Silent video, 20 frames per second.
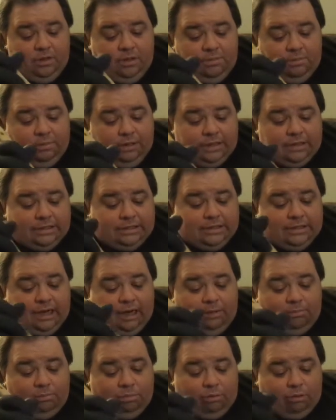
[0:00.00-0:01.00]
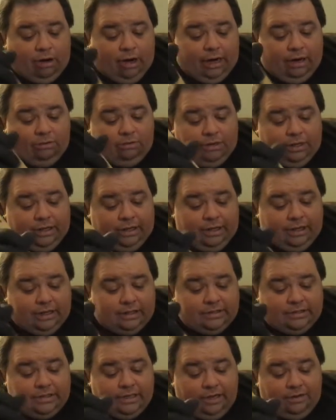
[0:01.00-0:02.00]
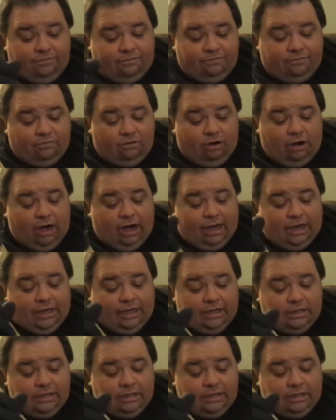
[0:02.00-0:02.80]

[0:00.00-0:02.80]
but it's not browning. It's not frying.